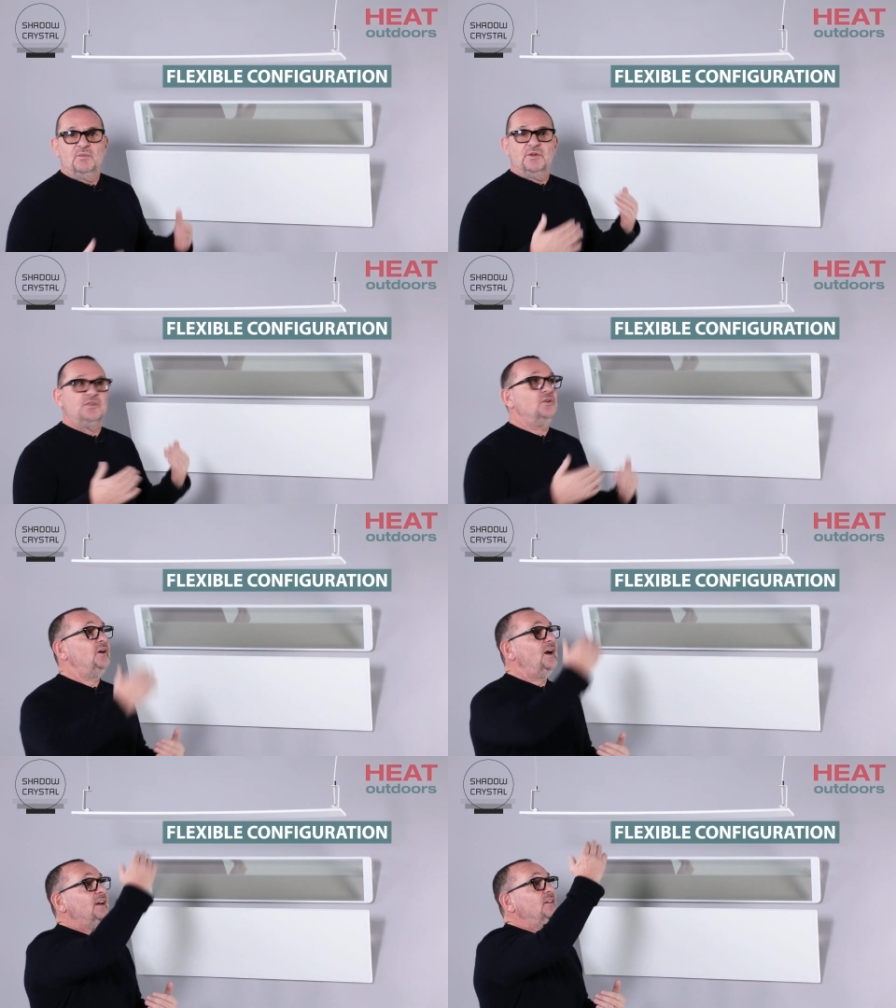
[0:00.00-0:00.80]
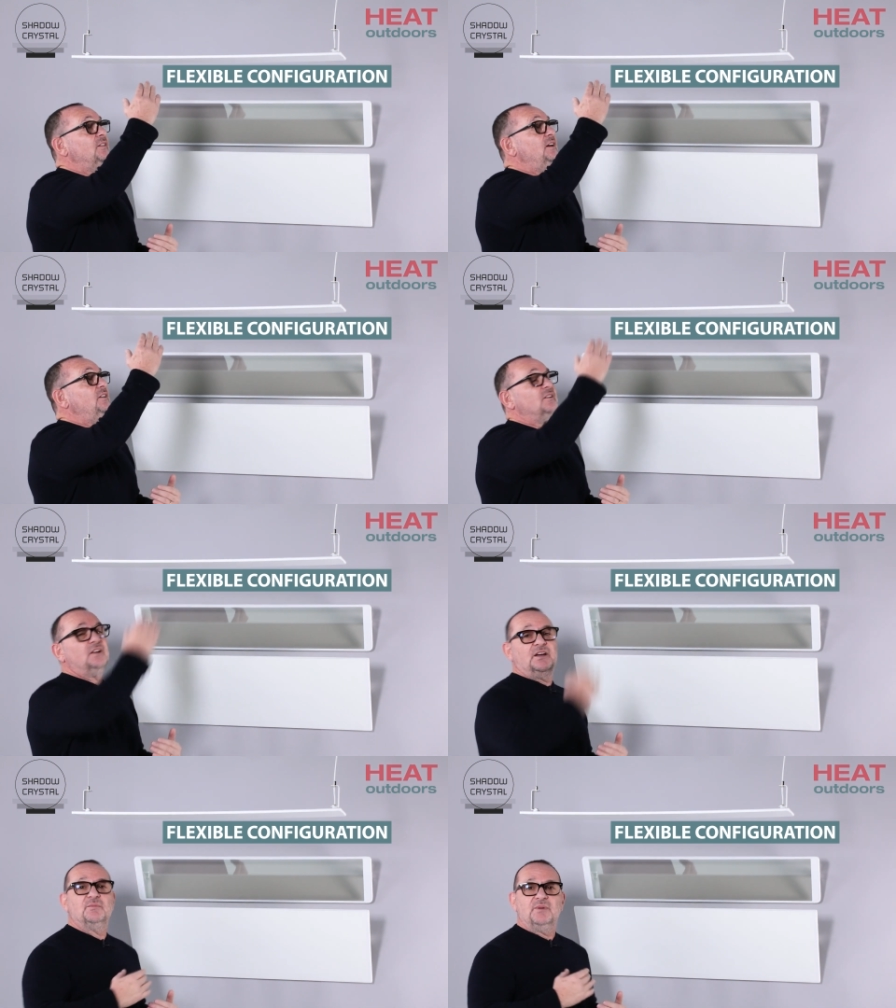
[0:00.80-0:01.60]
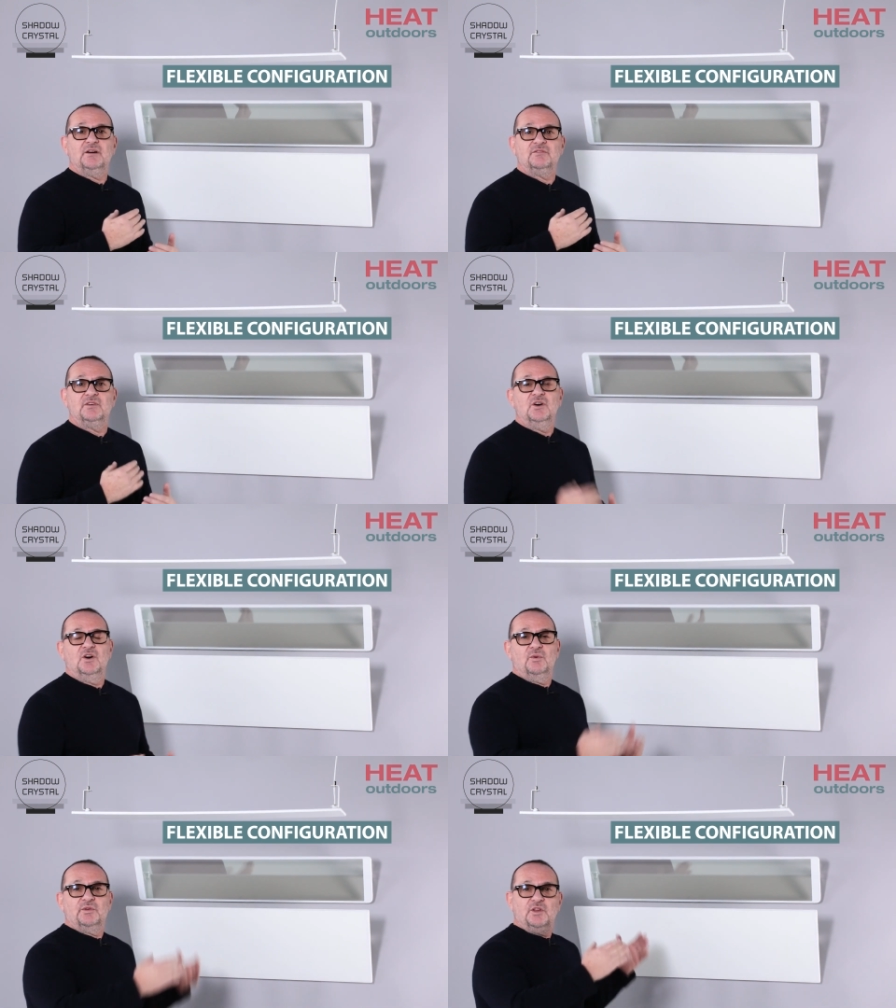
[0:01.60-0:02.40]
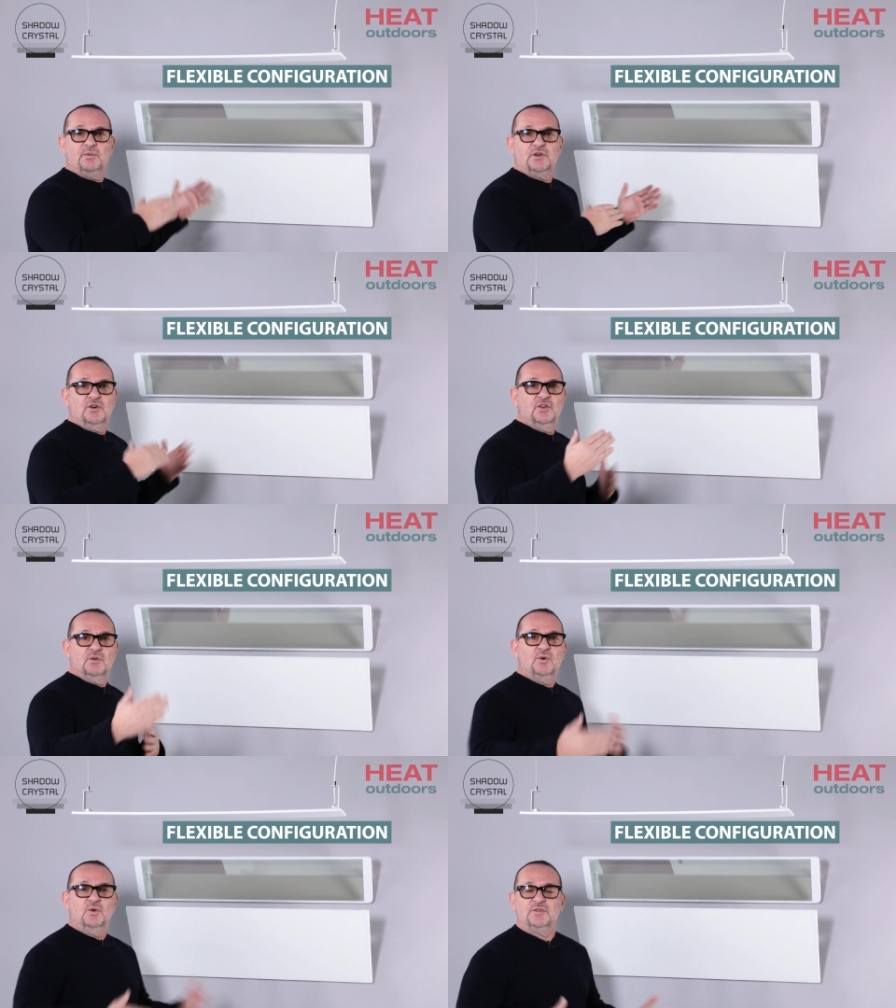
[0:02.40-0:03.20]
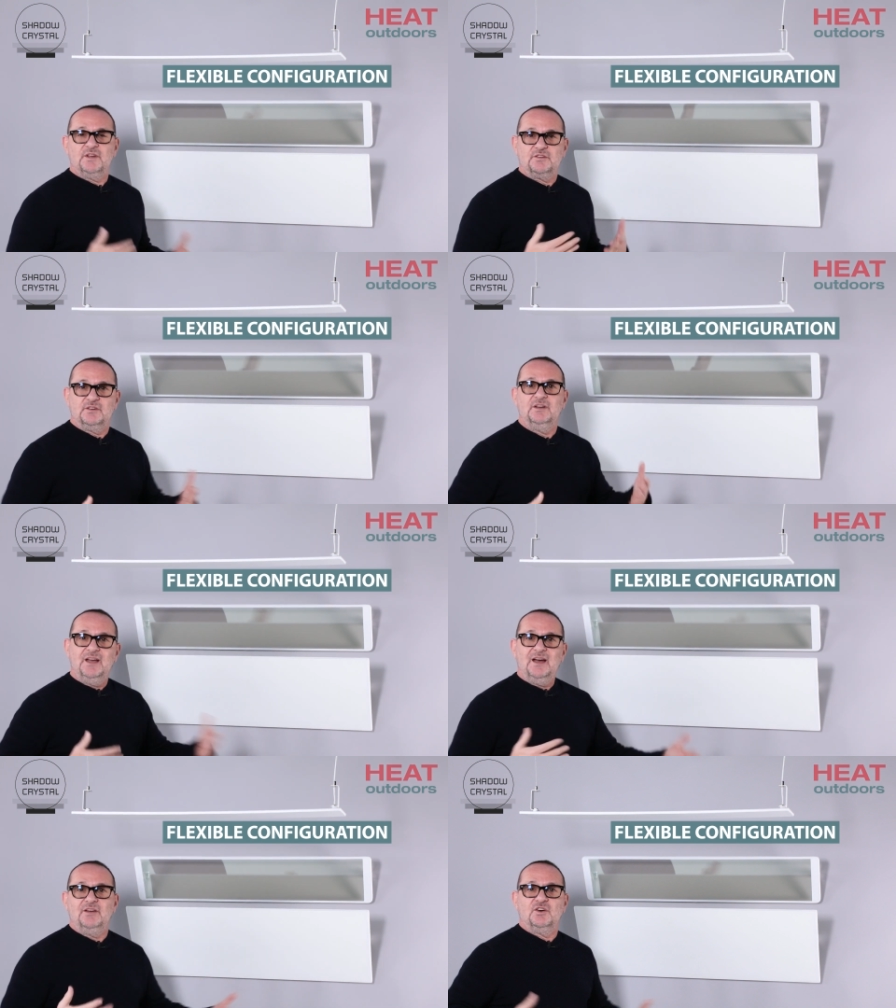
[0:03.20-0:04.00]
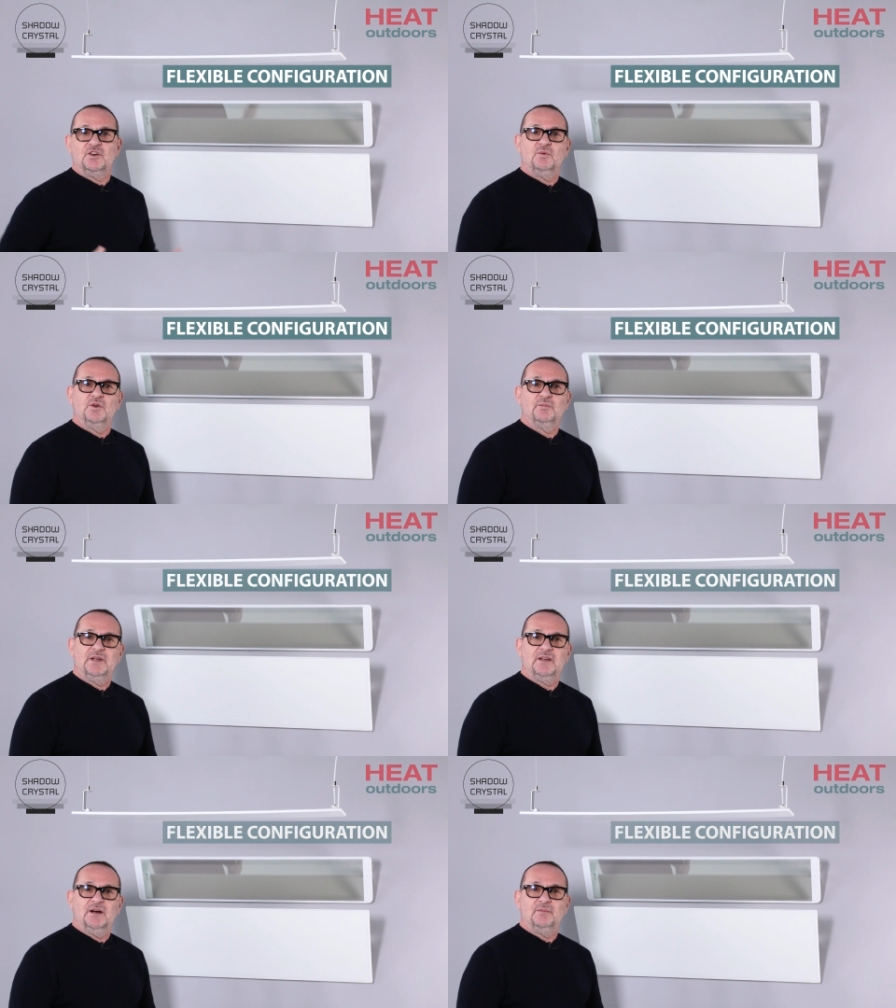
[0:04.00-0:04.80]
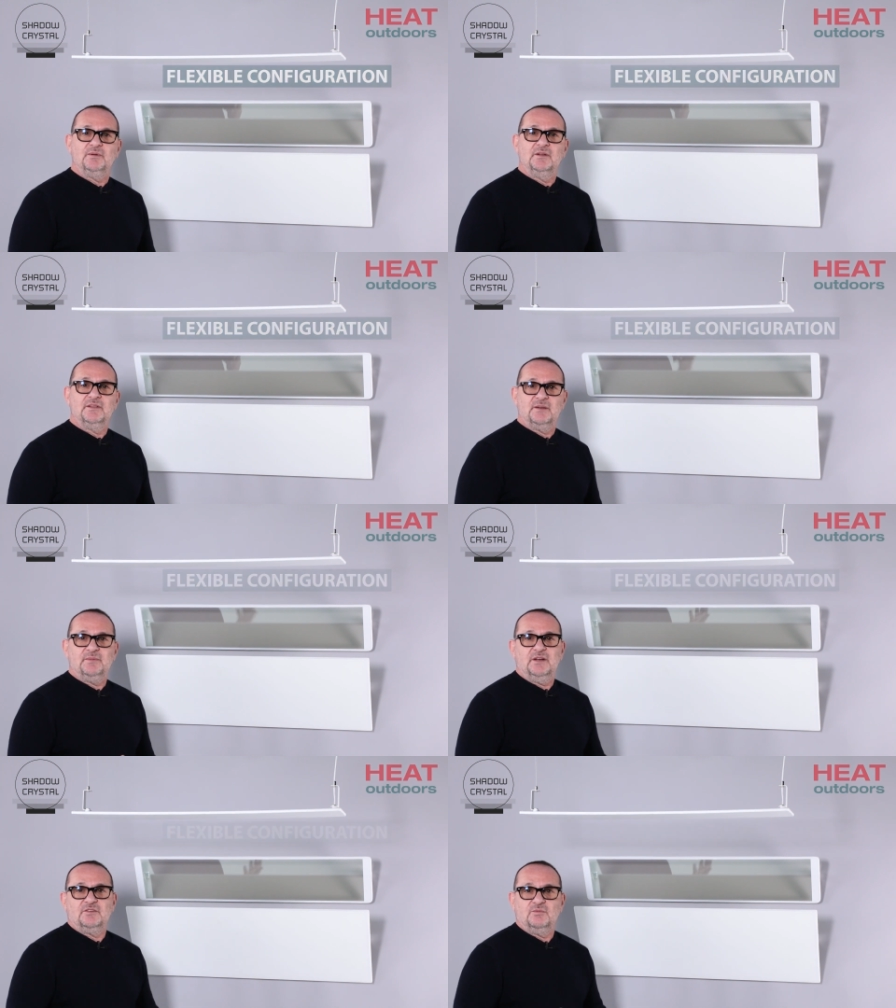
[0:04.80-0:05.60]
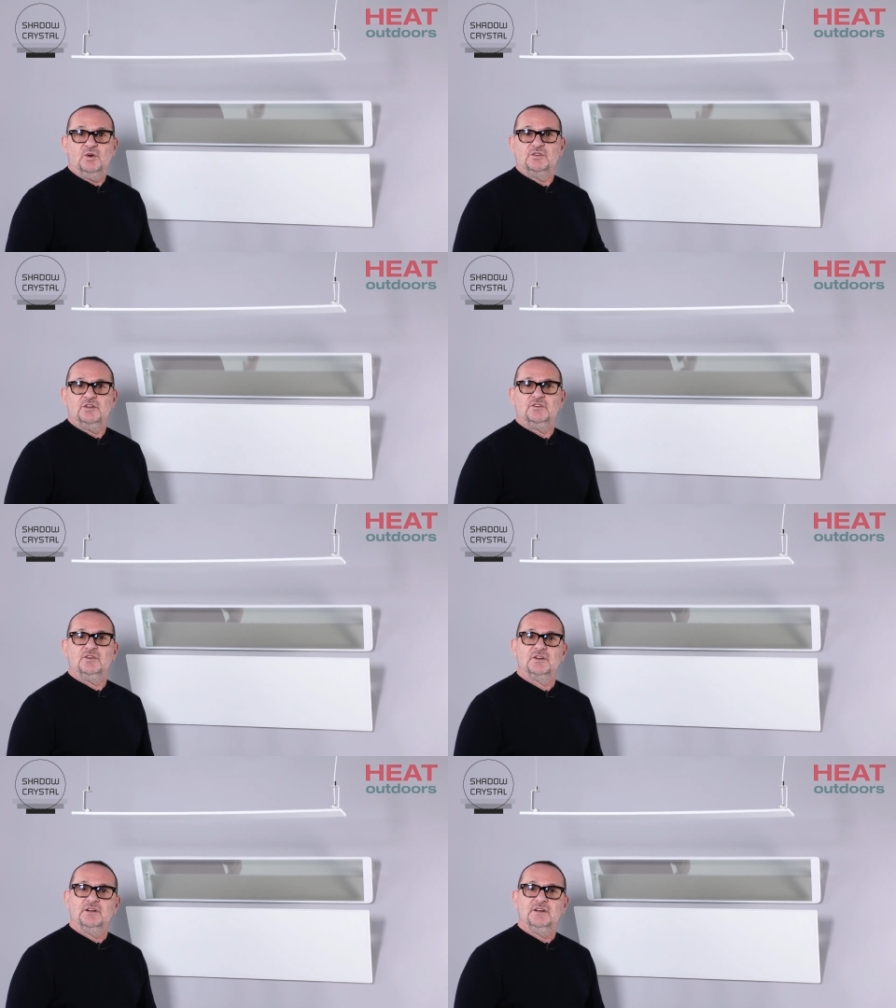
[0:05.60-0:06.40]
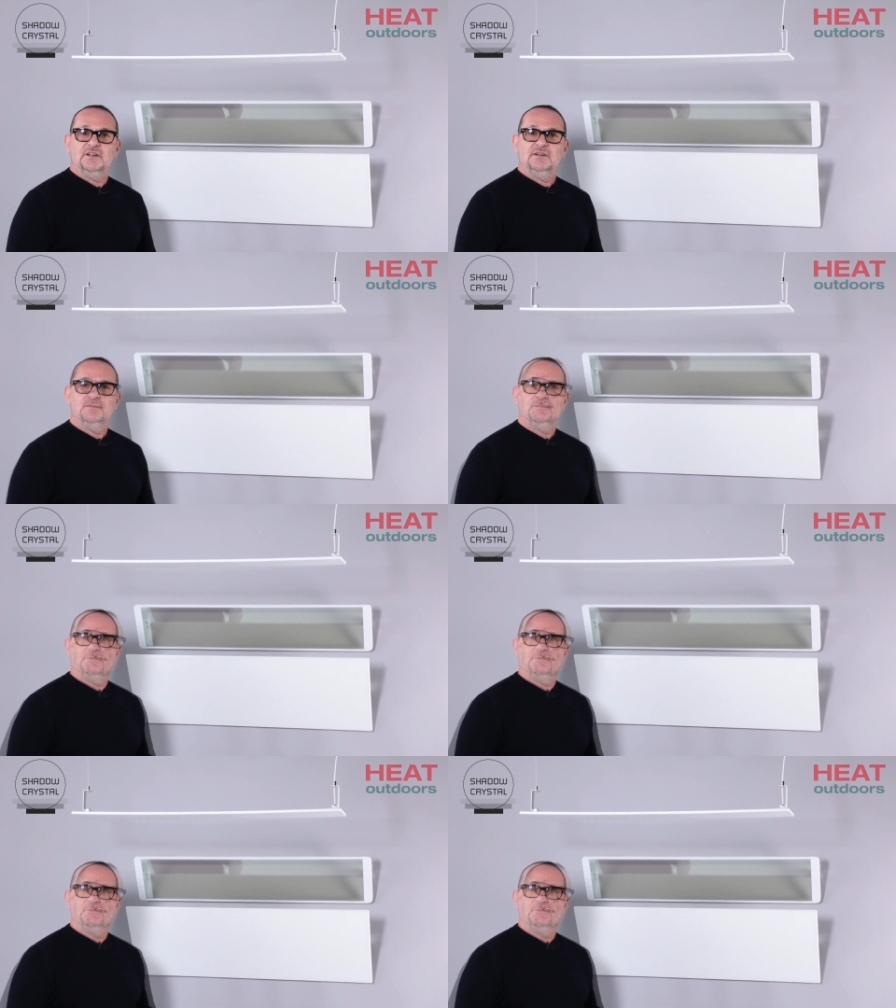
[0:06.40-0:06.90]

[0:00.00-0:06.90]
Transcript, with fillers: whether you're hanging the heater like above or whether you're putting it on the walls as to how you're going to want to make up that amount of wattage that you're going to need.